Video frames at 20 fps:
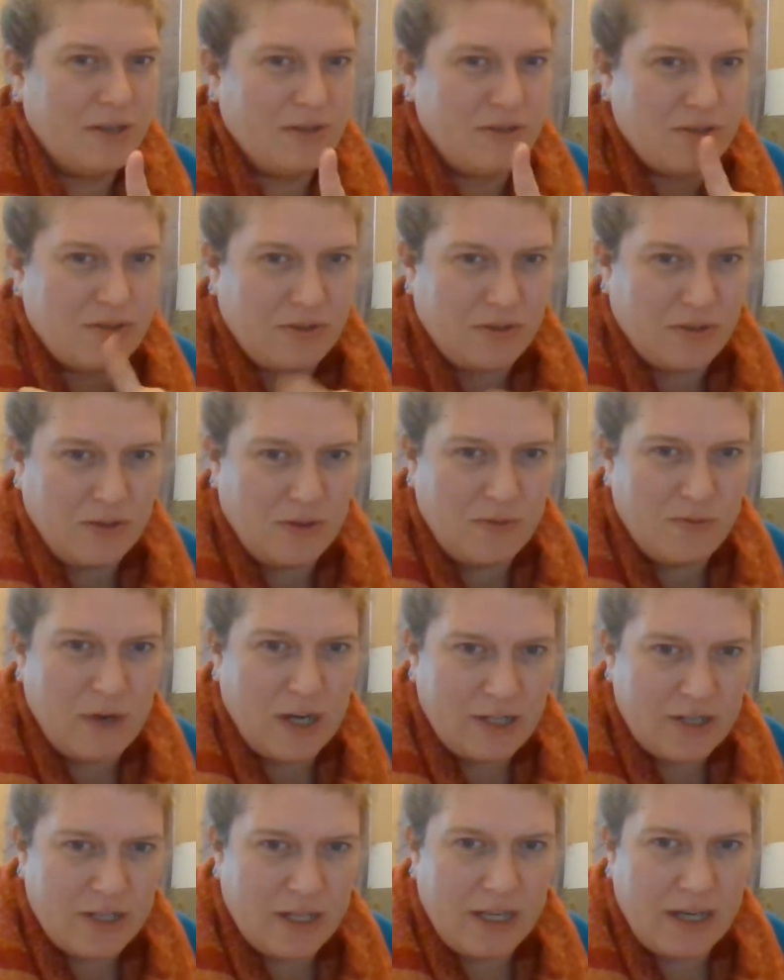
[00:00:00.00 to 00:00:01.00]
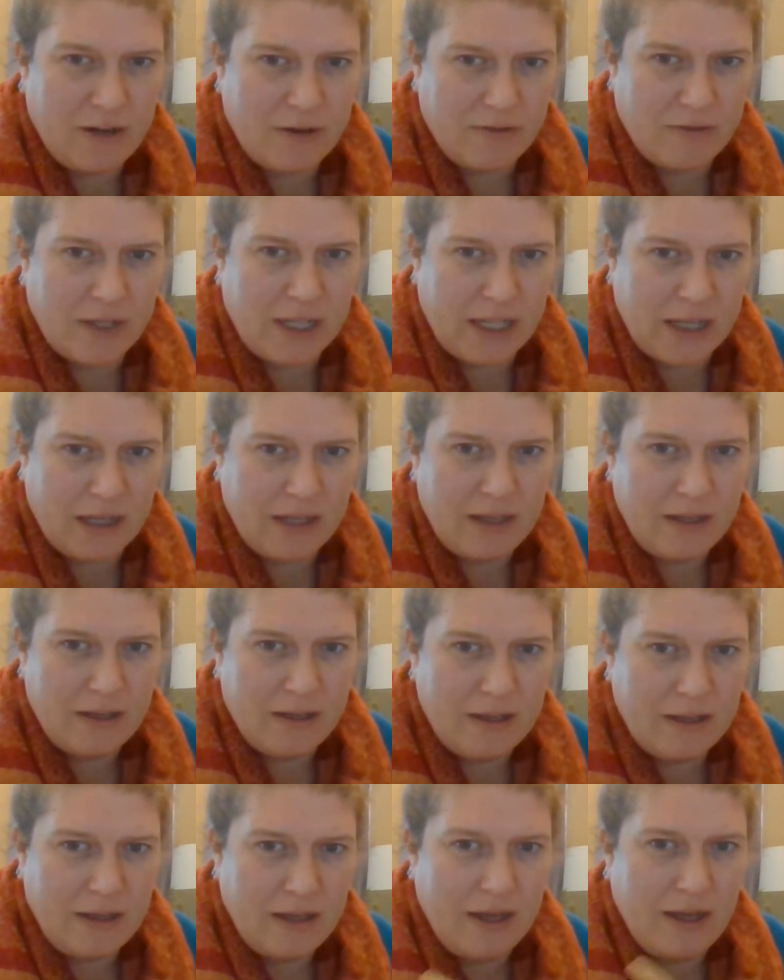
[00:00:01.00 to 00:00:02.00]
So you watch carefully
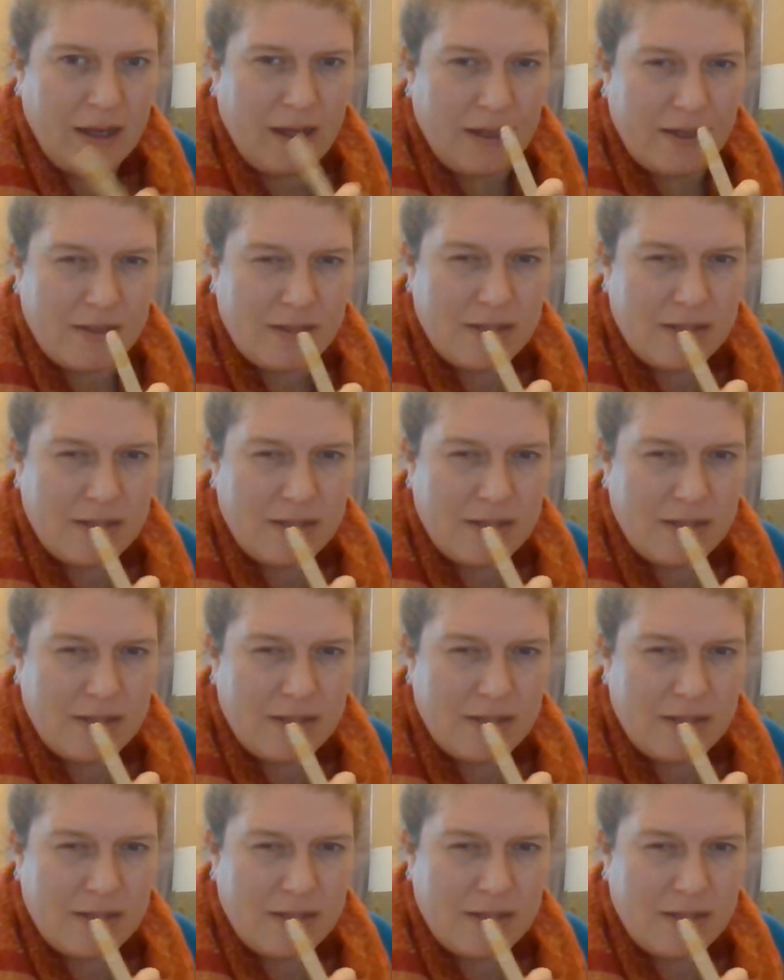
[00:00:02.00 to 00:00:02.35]
and